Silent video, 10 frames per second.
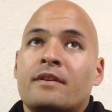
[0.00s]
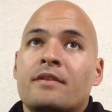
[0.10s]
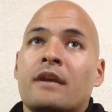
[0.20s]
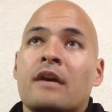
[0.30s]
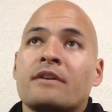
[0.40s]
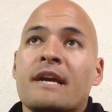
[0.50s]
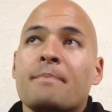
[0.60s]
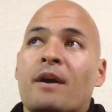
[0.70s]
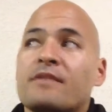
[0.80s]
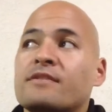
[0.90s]
Now,
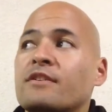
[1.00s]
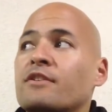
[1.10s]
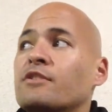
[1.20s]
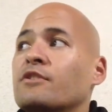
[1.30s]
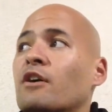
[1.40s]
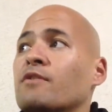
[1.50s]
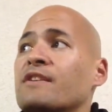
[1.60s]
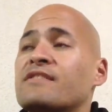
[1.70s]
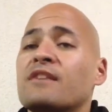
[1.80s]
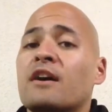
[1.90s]
kickboxing, you know,
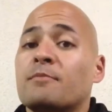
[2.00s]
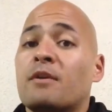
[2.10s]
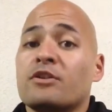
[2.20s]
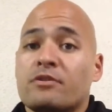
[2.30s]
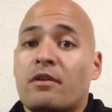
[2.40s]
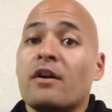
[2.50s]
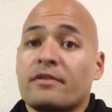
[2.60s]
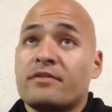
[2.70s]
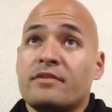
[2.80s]
it's not a martial art.